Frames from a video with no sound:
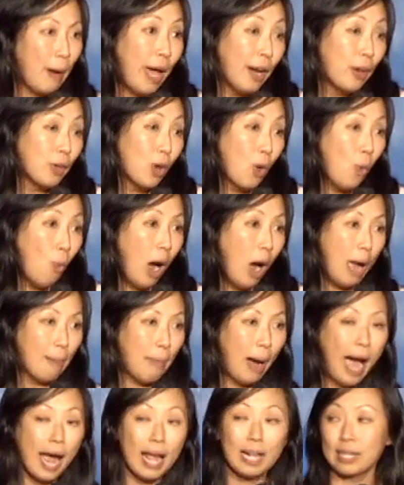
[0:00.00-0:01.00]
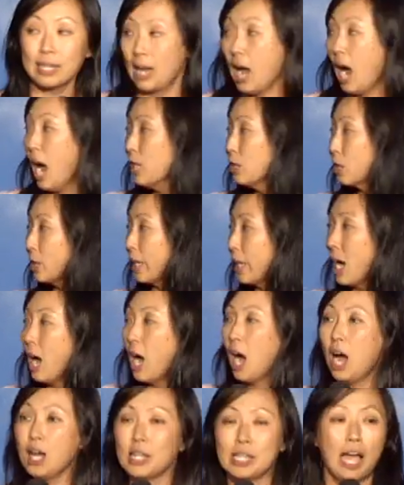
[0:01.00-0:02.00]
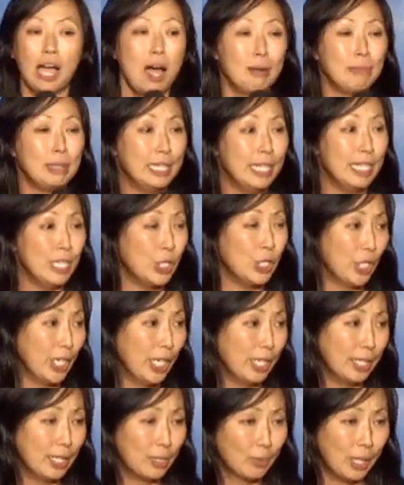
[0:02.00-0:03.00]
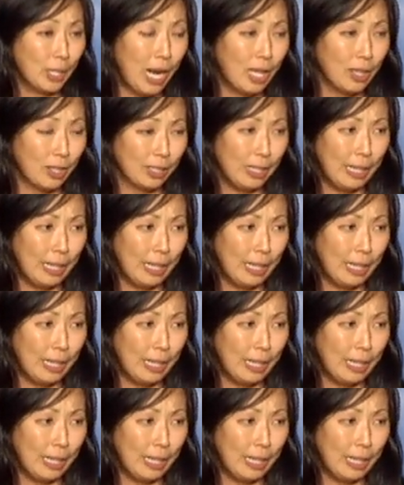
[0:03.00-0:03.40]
I don't know why, but I look like a Holly Hobby ninja is what I